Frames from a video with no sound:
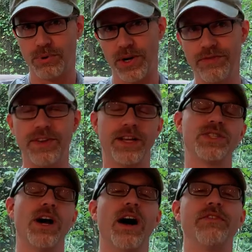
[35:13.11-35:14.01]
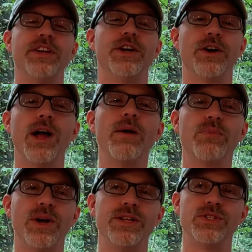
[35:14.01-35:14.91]
prefix off here
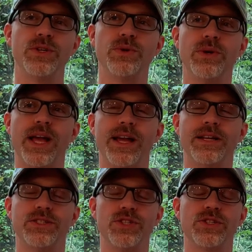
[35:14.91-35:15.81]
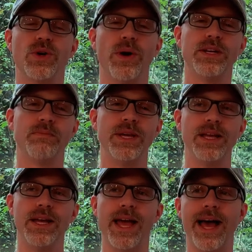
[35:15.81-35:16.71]
pretty soon, and it's just going to
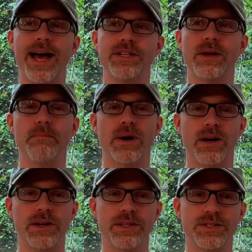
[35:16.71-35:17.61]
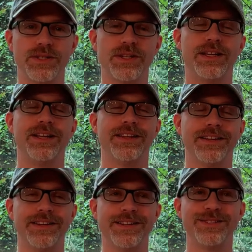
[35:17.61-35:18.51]
be at
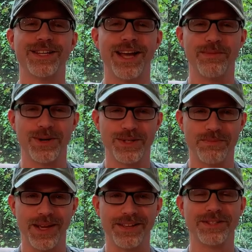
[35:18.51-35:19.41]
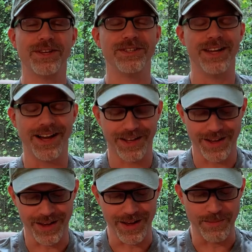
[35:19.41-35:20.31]

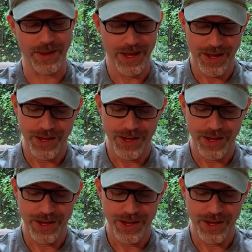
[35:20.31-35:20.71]
bugsincyberspace.com.